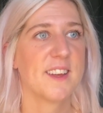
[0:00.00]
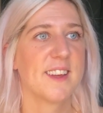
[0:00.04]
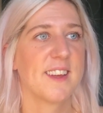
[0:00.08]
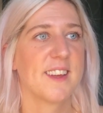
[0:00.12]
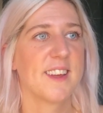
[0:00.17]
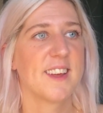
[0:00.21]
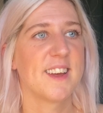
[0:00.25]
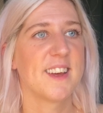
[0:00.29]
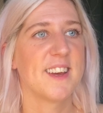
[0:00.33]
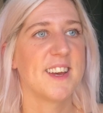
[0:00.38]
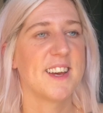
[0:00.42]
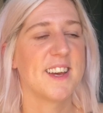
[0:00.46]

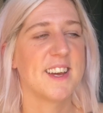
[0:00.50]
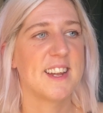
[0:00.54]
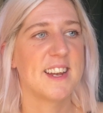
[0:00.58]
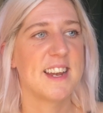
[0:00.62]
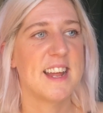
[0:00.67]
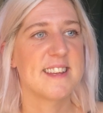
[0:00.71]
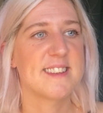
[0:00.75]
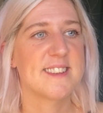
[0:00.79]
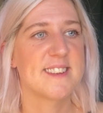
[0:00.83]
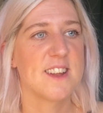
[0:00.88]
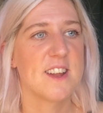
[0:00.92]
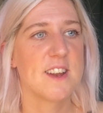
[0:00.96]

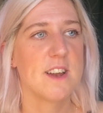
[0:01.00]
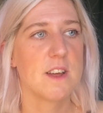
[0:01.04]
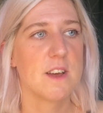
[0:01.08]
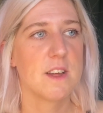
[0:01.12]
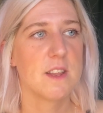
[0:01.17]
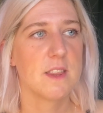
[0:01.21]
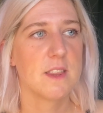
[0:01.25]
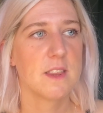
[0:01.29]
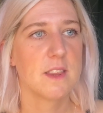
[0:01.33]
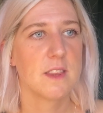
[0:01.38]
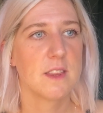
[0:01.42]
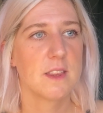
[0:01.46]
lesson I
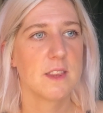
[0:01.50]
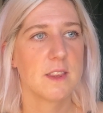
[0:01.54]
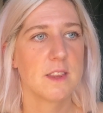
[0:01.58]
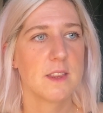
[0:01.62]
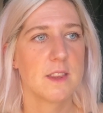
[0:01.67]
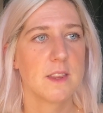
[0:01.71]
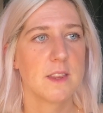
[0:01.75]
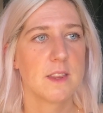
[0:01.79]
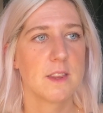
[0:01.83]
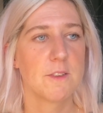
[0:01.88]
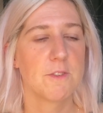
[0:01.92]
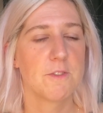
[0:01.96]
learned
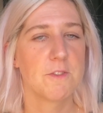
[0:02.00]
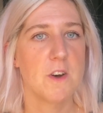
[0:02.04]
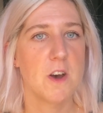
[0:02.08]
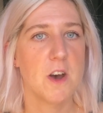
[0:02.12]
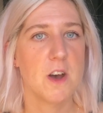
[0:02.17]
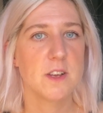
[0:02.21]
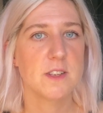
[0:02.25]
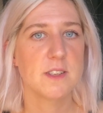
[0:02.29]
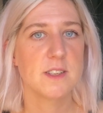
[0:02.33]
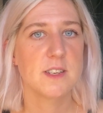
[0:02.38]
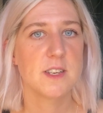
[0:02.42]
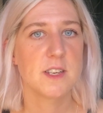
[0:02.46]
the
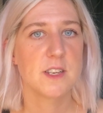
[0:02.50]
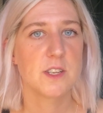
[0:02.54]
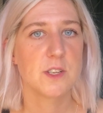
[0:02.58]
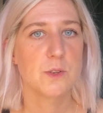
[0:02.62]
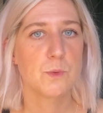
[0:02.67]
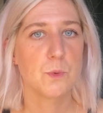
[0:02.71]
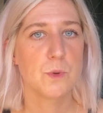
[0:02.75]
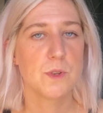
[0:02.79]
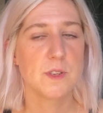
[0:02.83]
fastest,